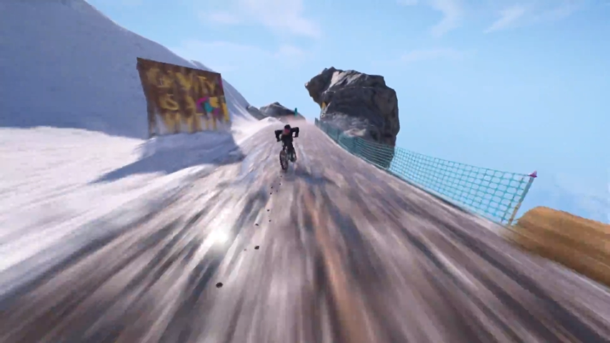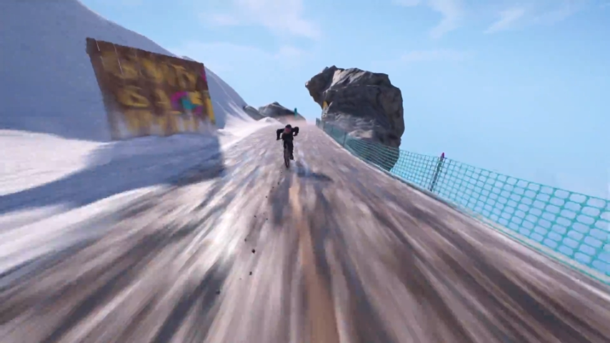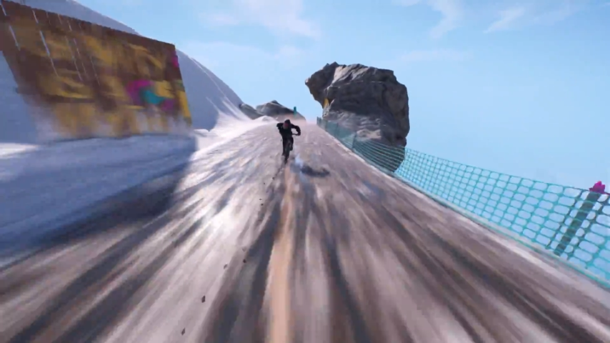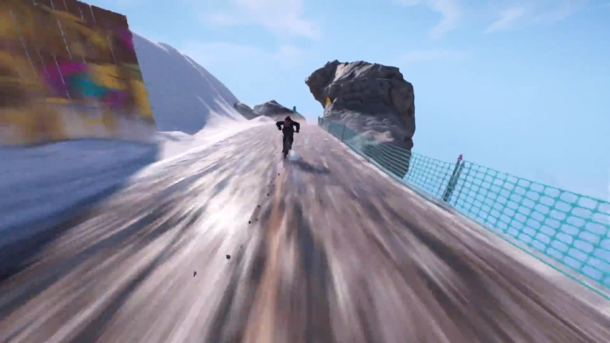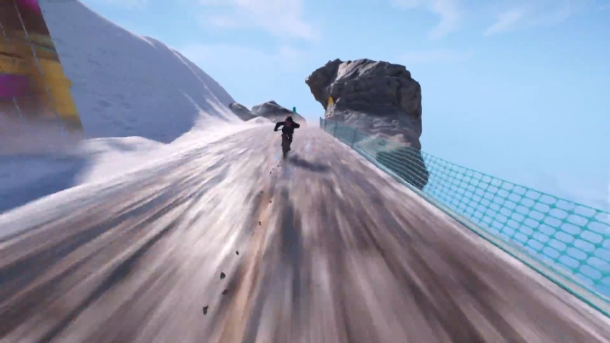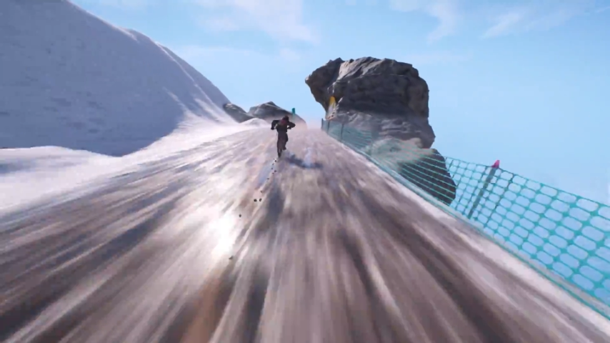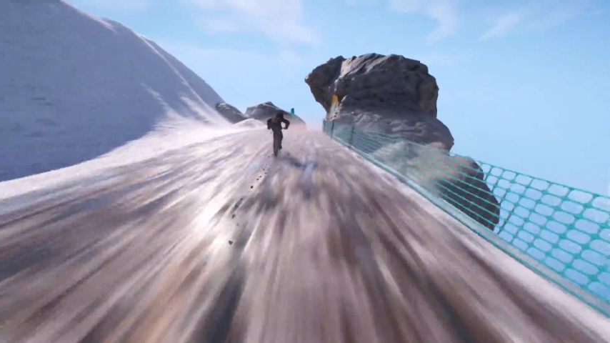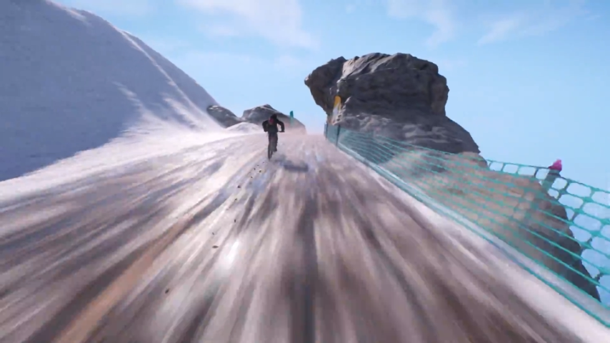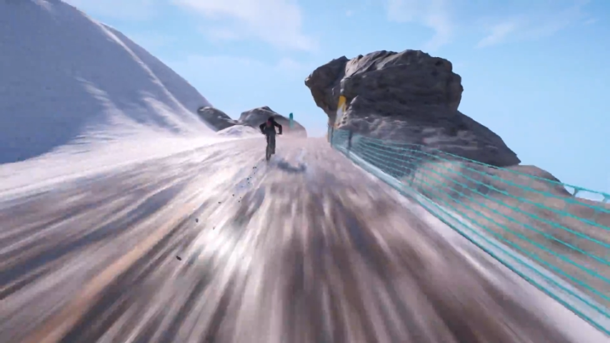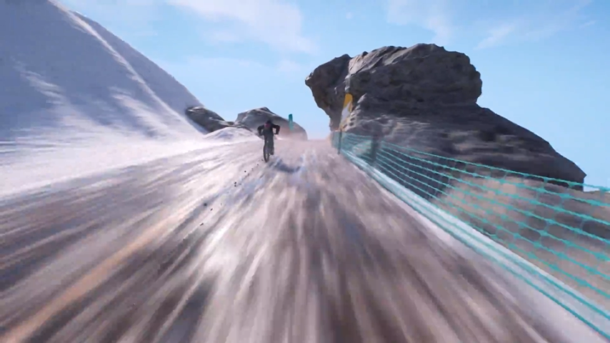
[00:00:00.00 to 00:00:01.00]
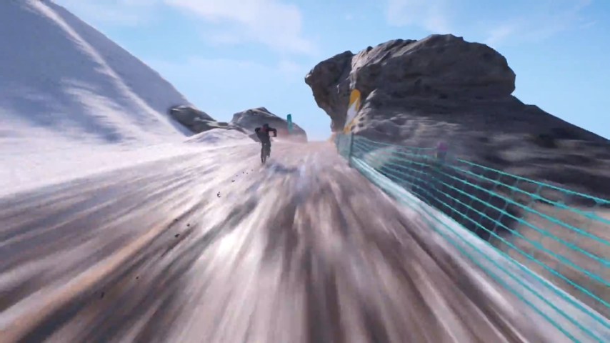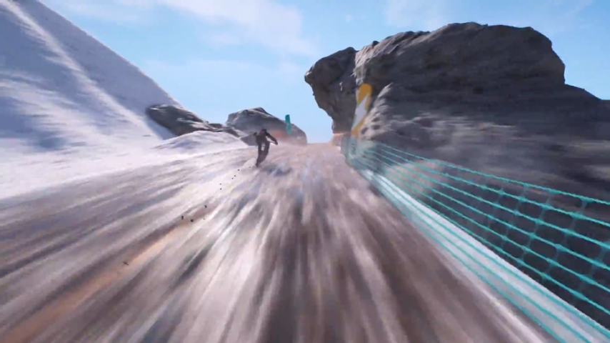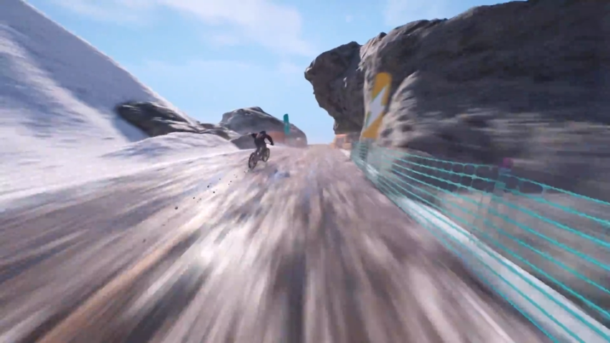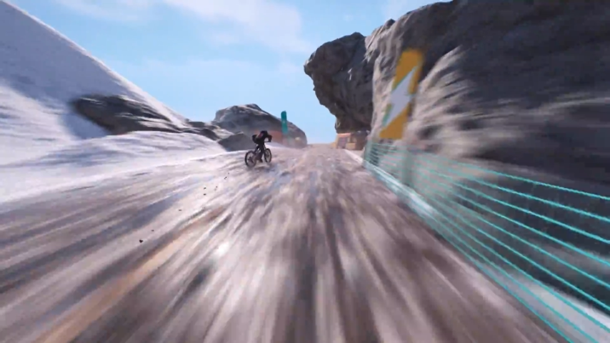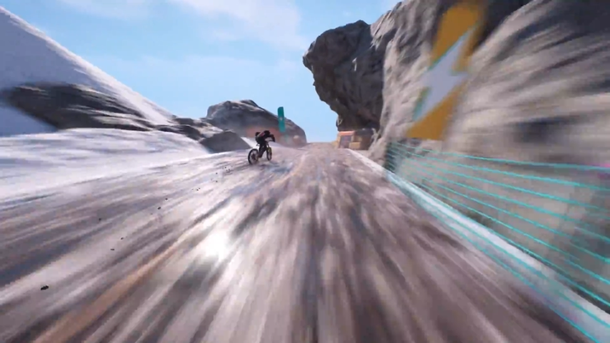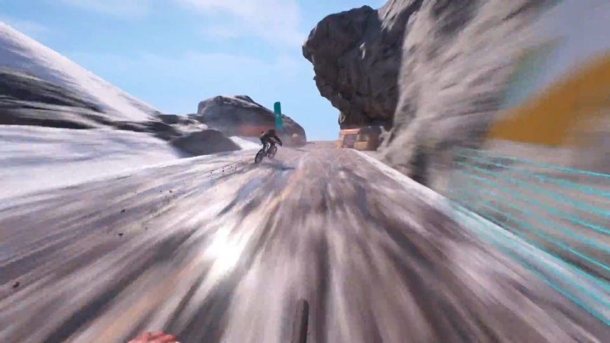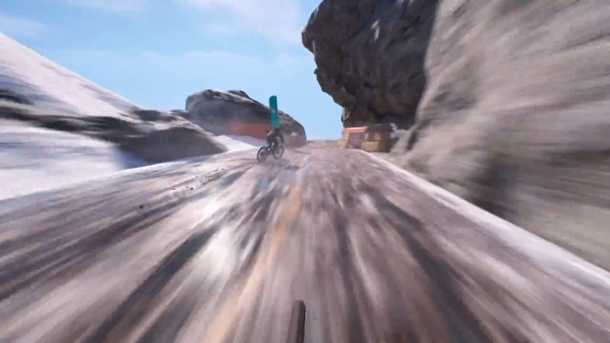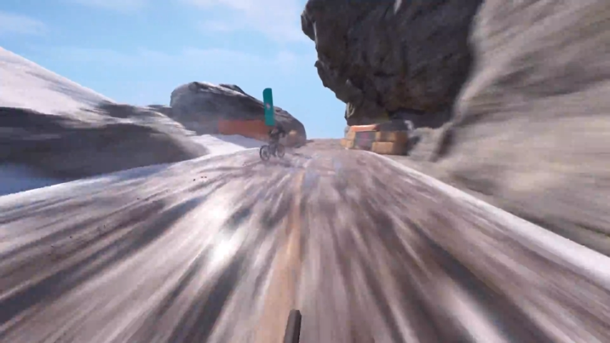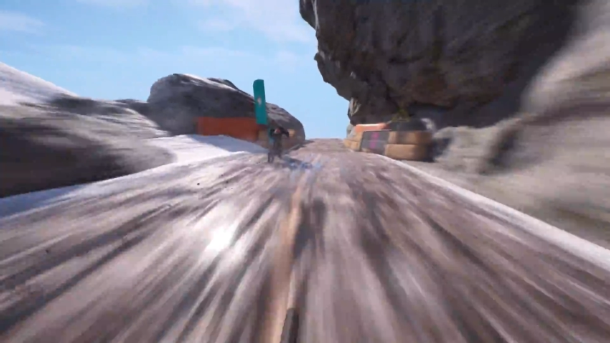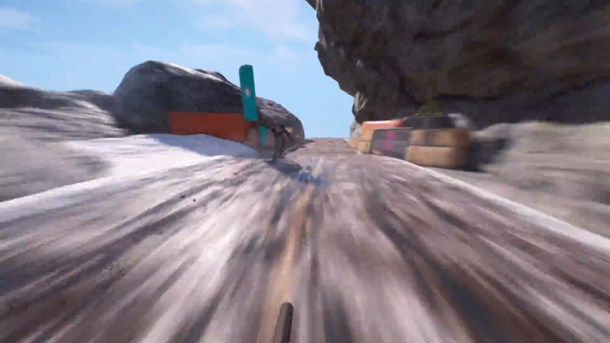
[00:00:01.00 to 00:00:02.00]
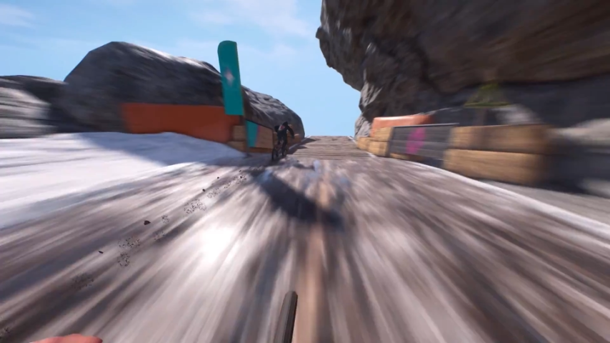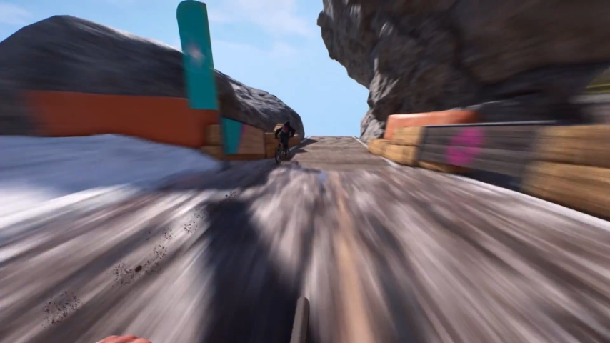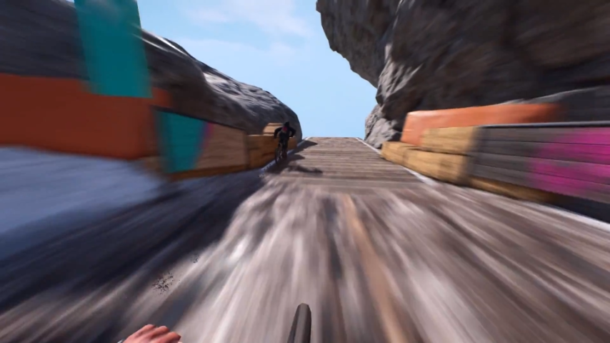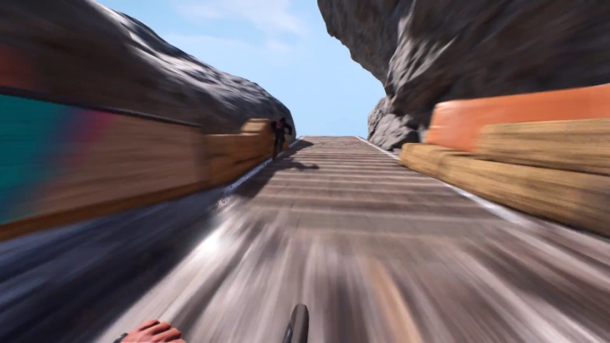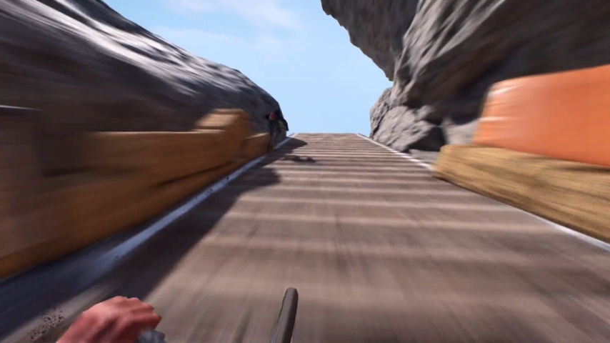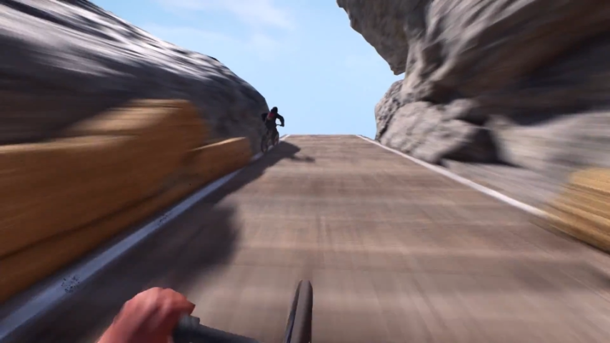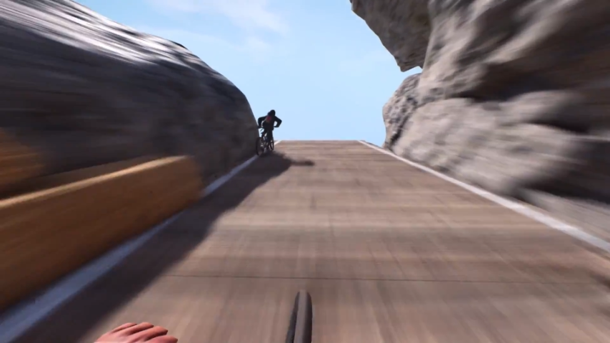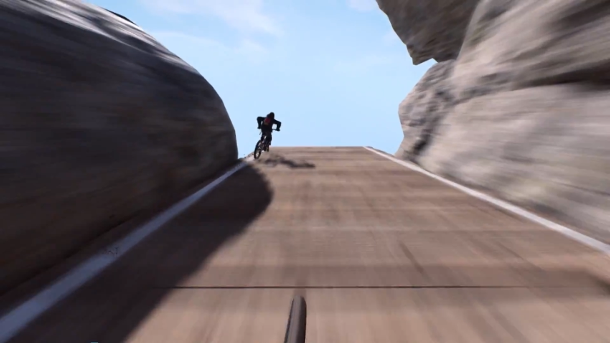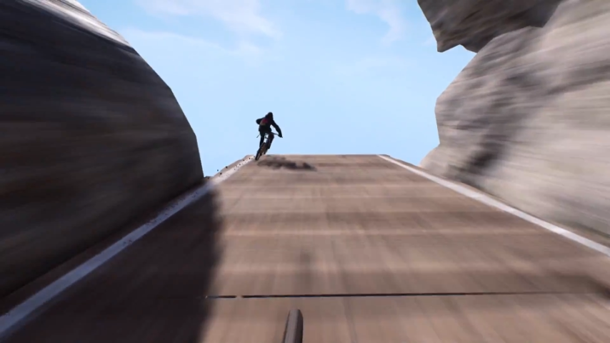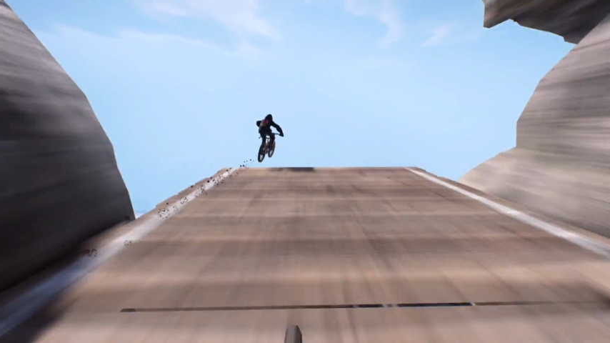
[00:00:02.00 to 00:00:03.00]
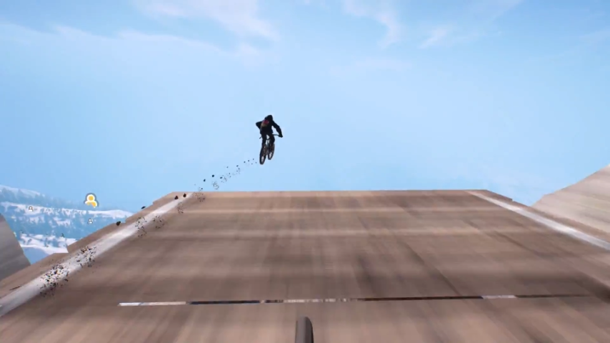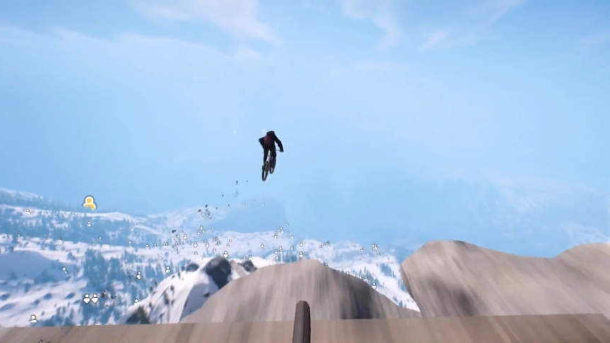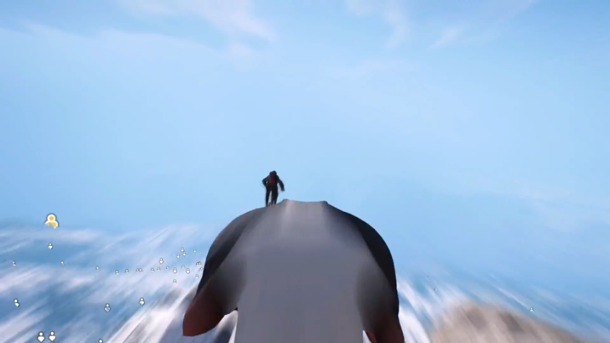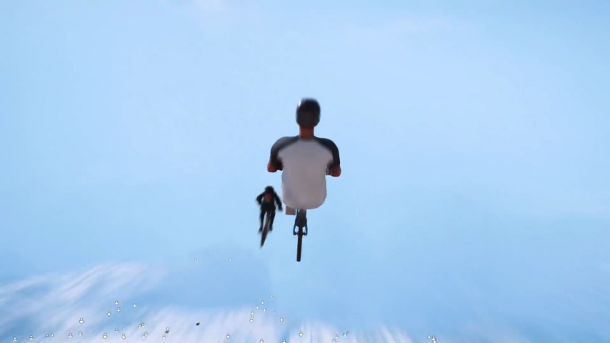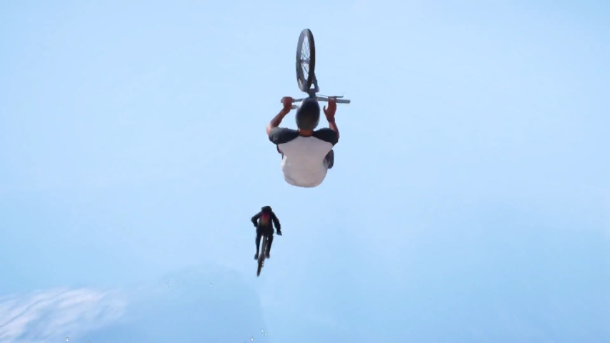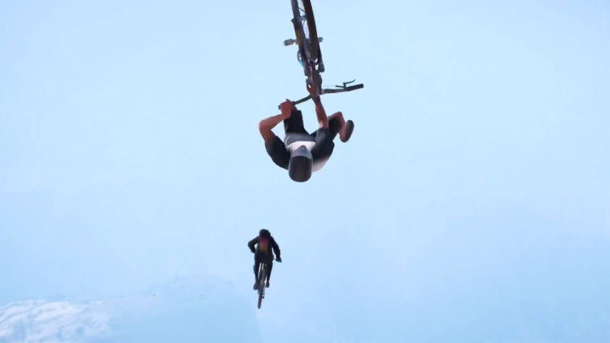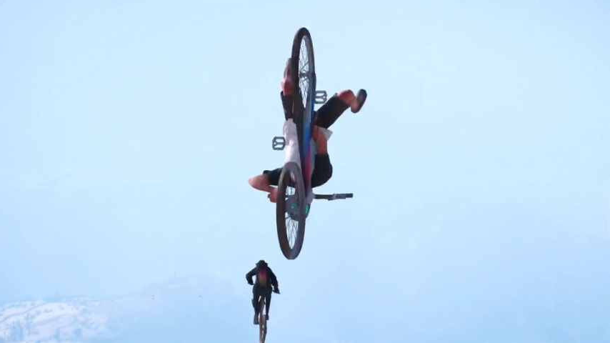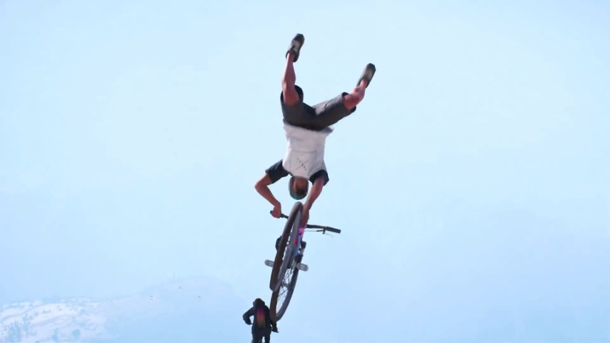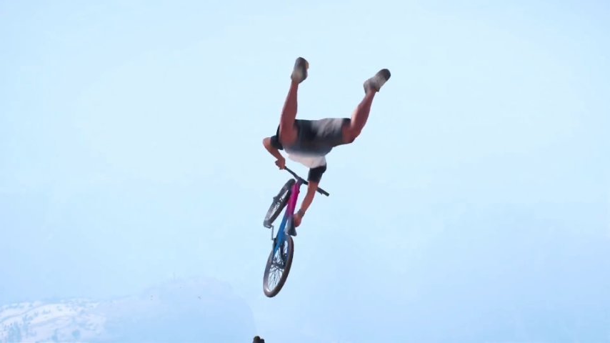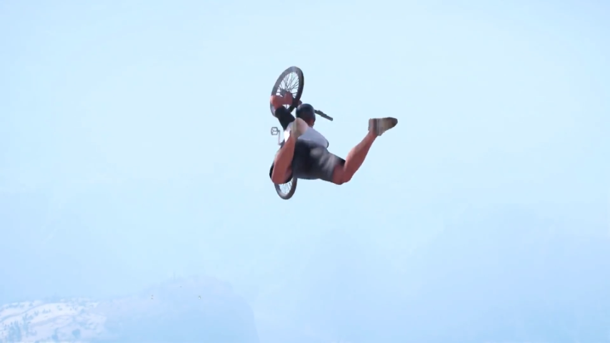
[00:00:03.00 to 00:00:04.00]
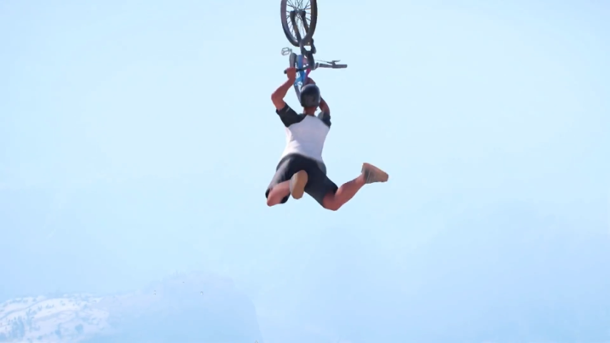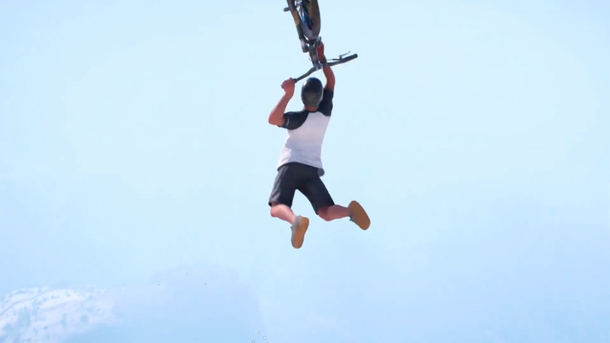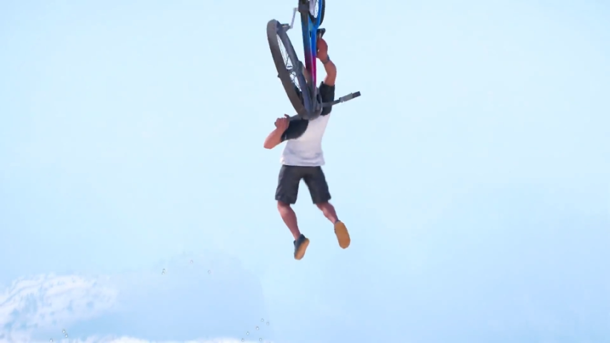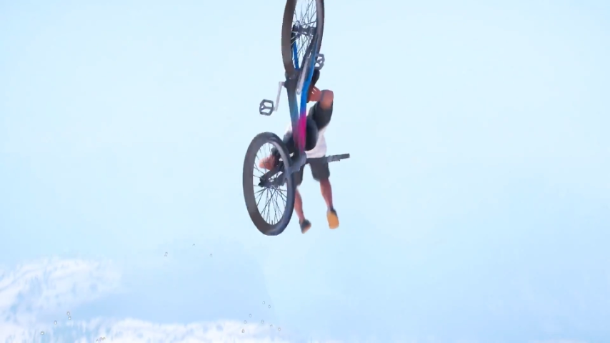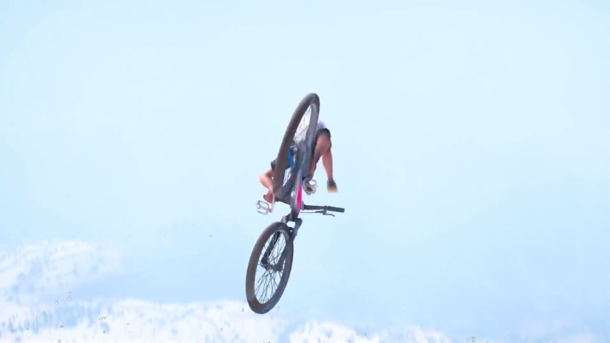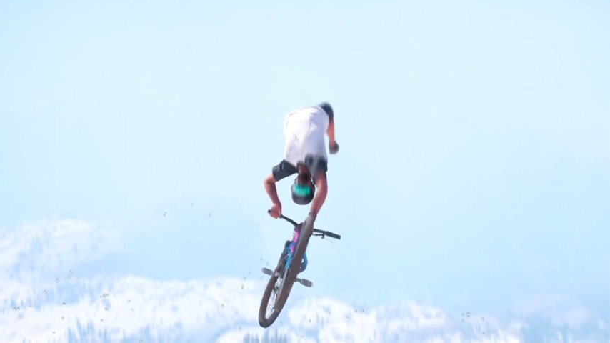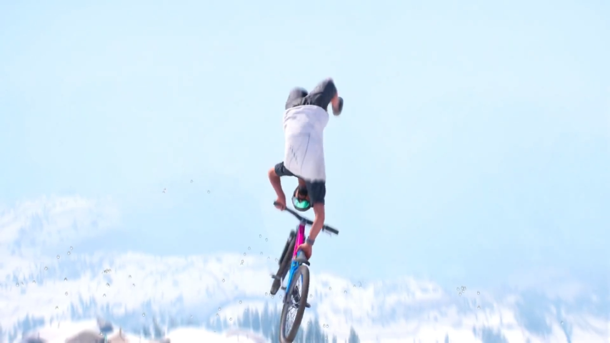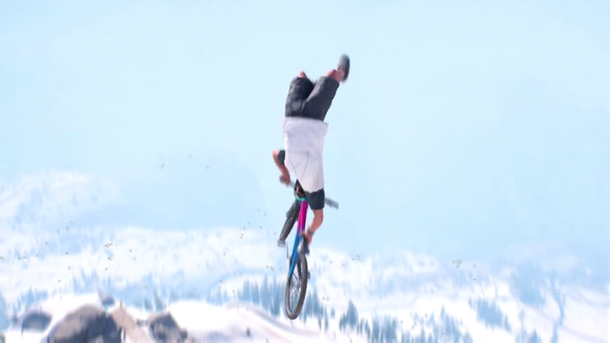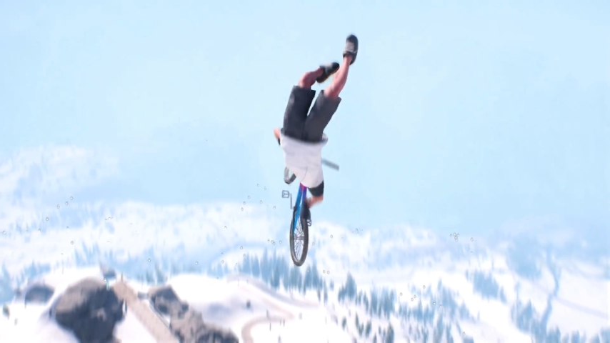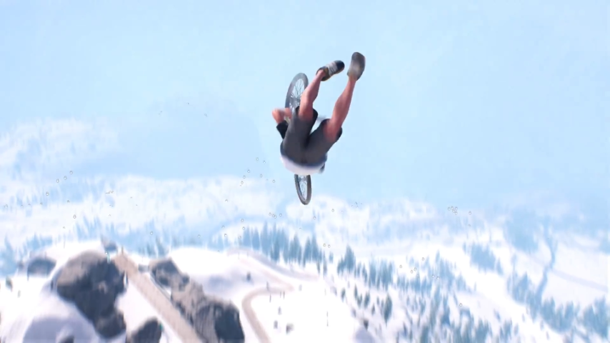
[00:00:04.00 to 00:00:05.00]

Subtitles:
Nobody's mouth can be seen.